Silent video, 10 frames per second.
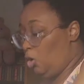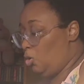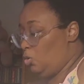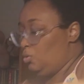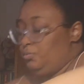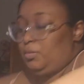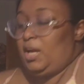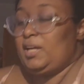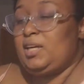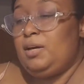Oh,
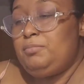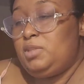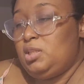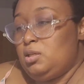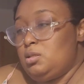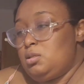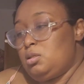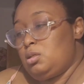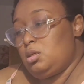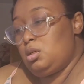I kept
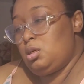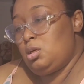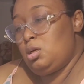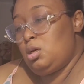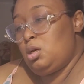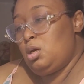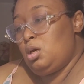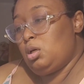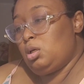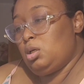this
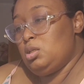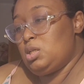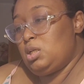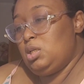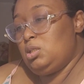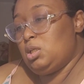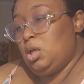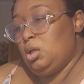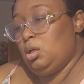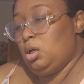because I need to
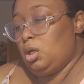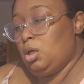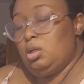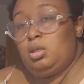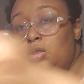get it again.